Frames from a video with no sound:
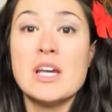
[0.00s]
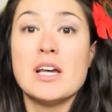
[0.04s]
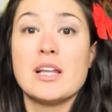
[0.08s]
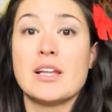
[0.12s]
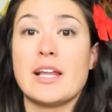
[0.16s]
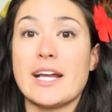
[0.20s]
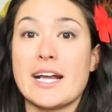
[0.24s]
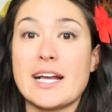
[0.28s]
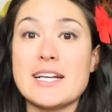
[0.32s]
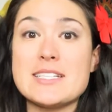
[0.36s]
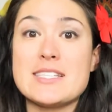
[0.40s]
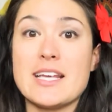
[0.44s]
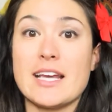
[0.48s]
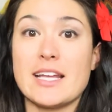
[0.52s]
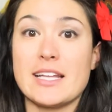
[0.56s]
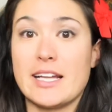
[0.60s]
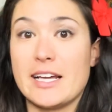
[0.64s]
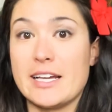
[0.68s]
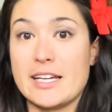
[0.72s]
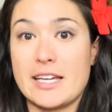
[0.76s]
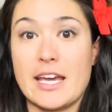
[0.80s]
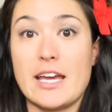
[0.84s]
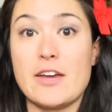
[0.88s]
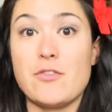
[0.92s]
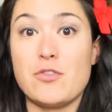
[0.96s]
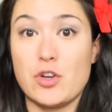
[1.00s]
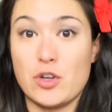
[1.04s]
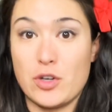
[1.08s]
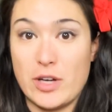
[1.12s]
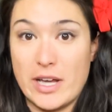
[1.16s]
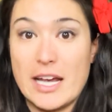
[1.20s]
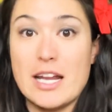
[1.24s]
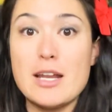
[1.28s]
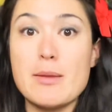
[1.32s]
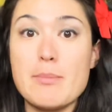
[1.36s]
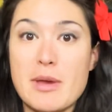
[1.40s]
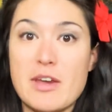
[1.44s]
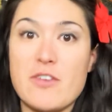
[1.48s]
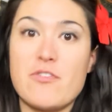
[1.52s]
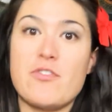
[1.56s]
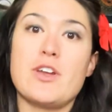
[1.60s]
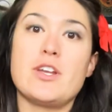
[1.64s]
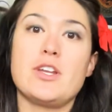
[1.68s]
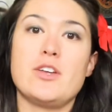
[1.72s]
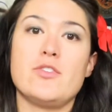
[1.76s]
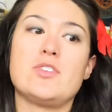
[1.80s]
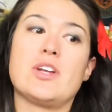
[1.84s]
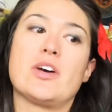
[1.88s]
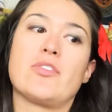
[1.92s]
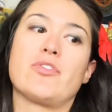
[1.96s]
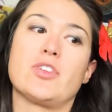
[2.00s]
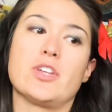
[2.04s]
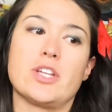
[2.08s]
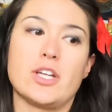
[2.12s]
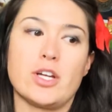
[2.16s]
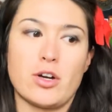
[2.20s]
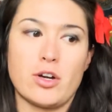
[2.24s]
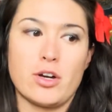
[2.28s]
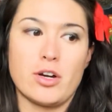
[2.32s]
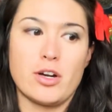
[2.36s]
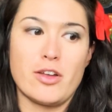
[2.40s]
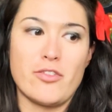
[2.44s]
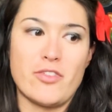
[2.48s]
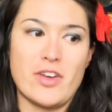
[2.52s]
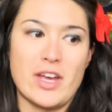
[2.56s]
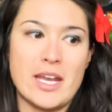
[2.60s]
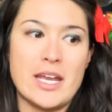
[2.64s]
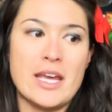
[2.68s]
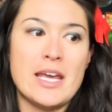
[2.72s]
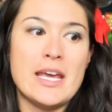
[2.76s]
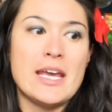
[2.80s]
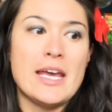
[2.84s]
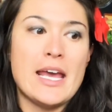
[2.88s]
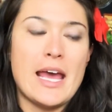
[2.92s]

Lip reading: like I said, like if you're an anime fan, you've definitely heard of it.